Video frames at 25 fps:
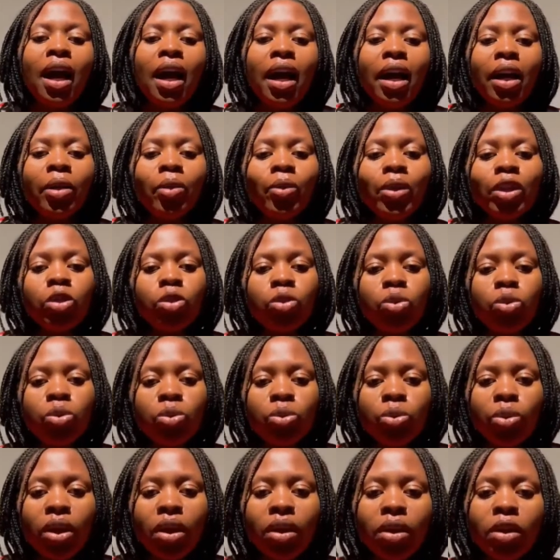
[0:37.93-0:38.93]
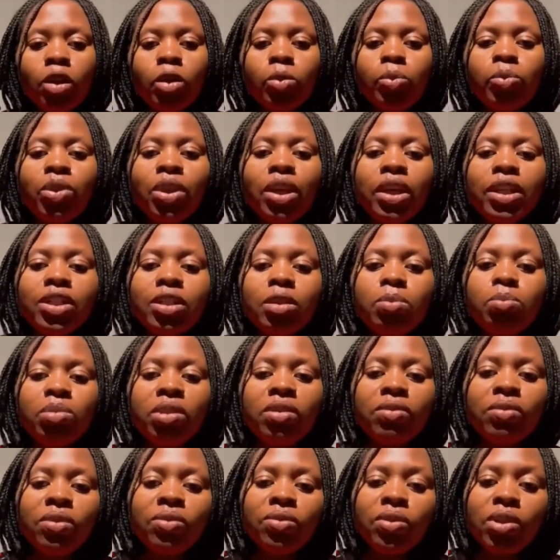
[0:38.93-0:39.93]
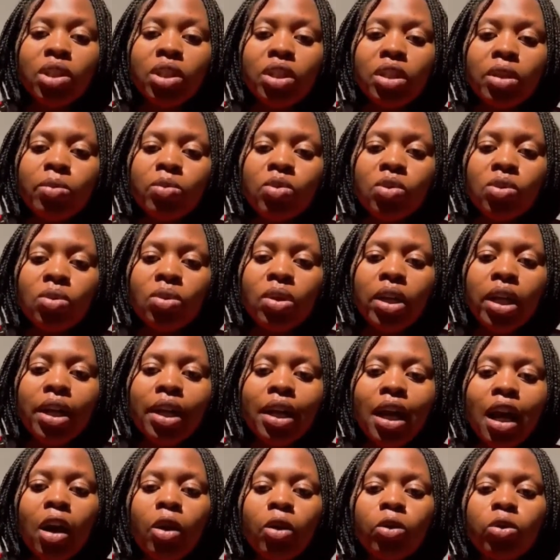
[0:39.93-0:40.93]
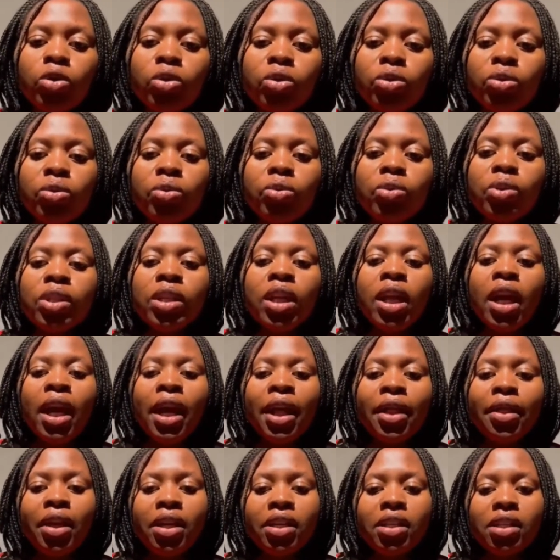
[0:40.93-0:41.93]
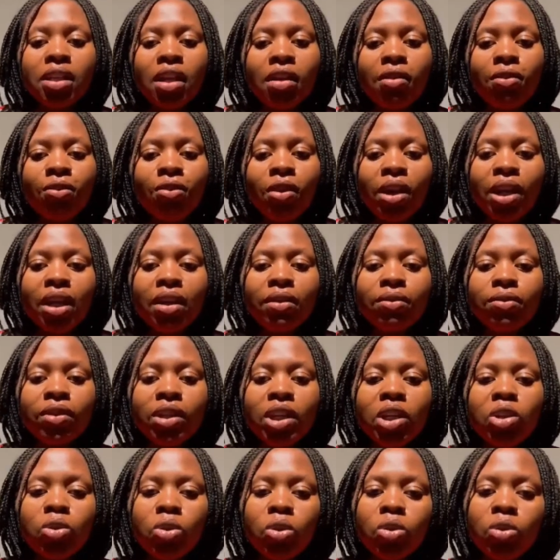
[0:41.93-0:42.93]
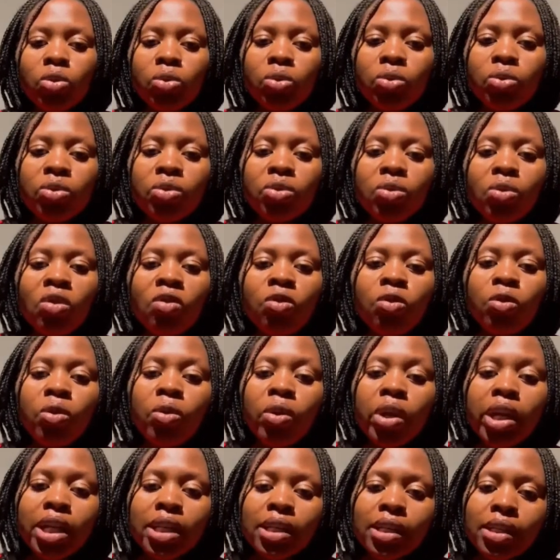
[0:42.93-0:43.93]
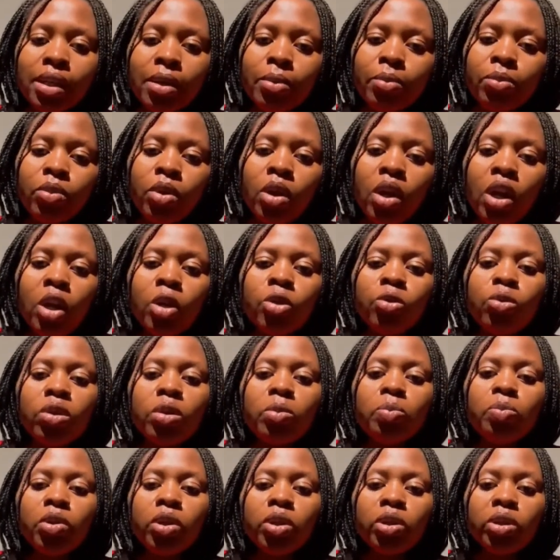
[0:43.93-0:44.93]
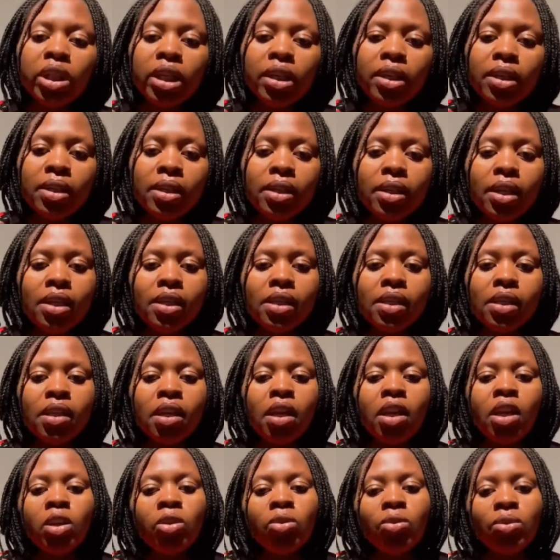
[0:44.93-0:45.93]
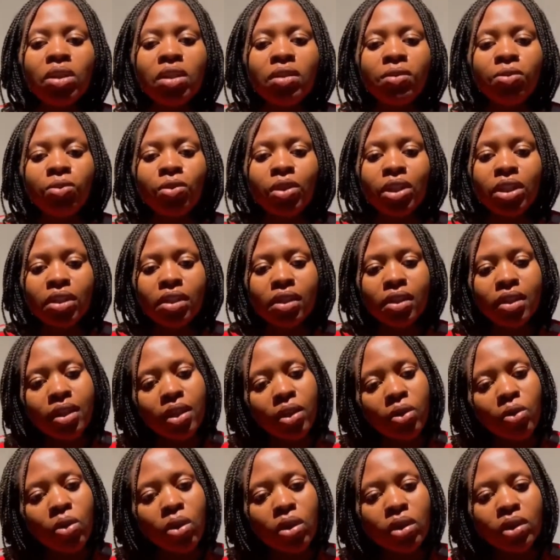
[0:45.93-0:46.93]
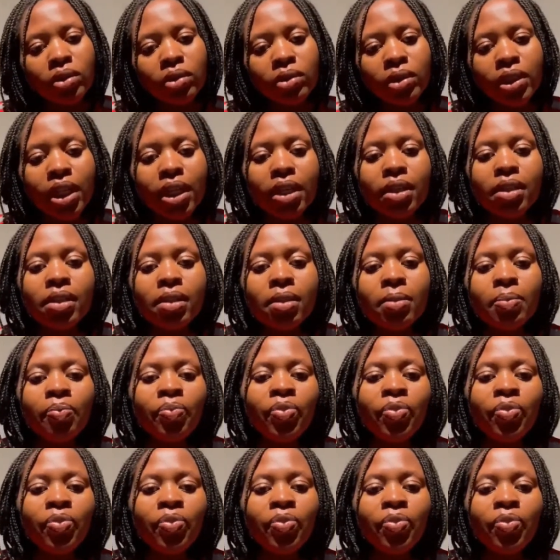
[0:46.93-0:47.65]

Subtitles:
I want to help the GBV victims to learn how to use the safer navigation tools of OSM to report cases to different stakeholders.